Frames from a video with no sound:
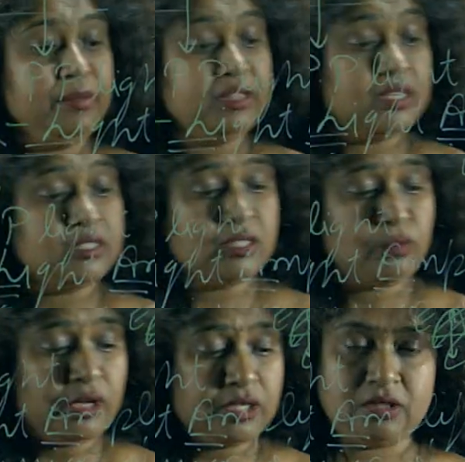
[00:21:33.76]
increasing the
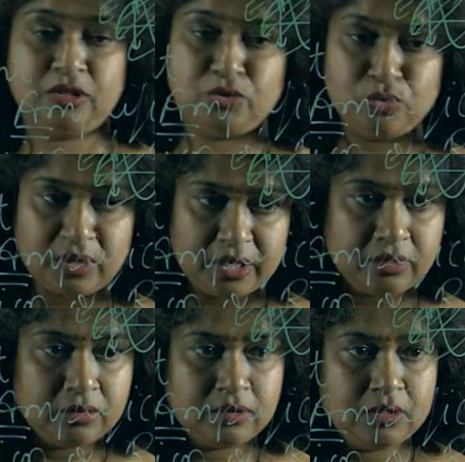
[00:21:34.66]
voltage, there is no
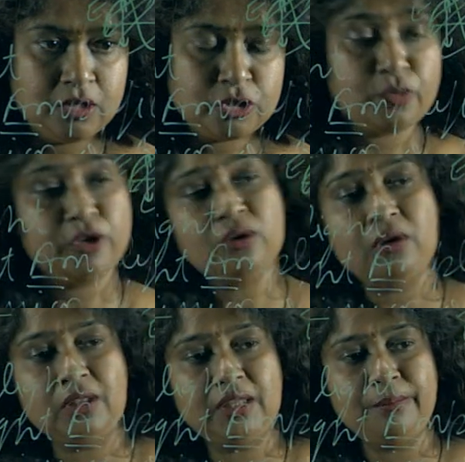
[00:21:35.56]
current. So, what you will
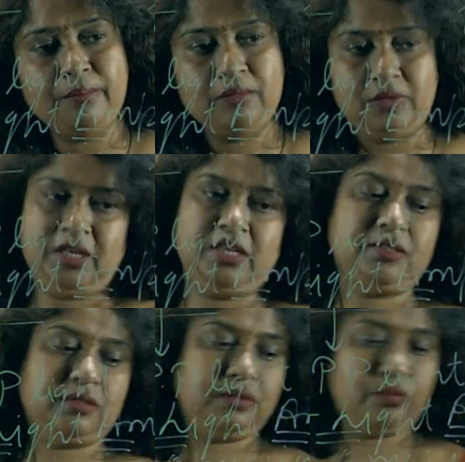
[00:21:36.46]
call them?
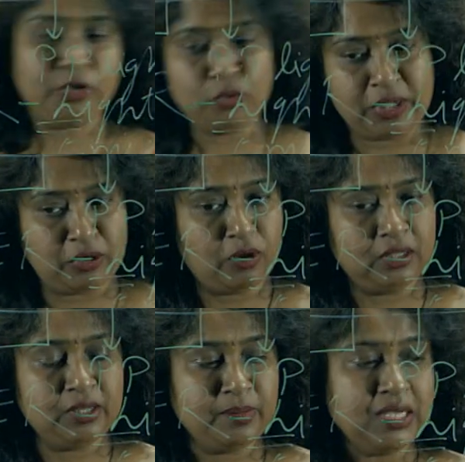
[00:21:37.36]
Yes, you can call
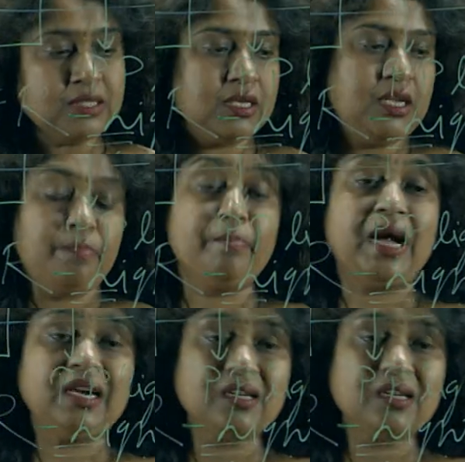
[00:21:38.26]
them as bad